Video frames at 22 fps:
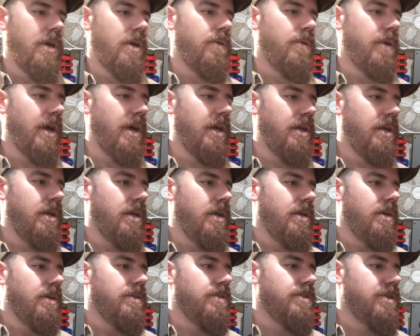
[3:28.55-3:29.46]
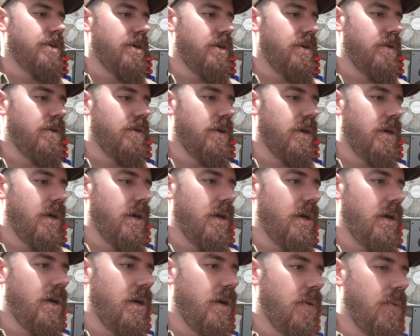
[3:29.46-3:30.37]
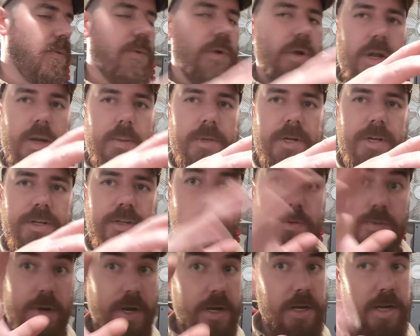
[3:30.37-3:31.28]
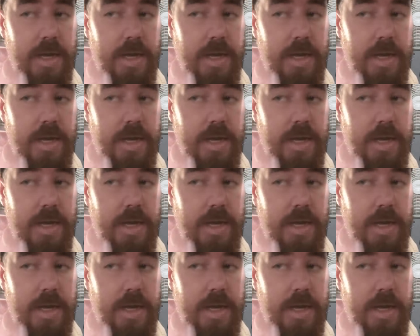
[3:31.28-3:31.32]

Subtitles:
right? So what I'm going to do right